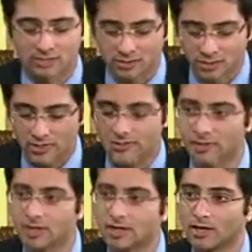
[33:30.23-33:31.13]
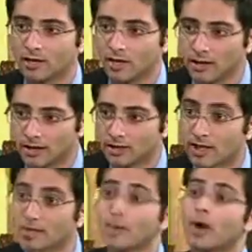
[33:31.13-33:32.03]
It's just a
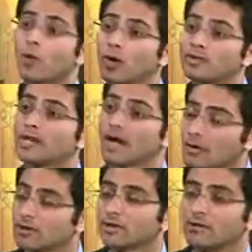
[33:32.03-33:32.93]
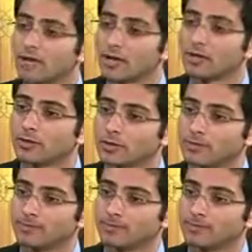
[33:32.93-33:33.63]
claim about what's inherently valuable.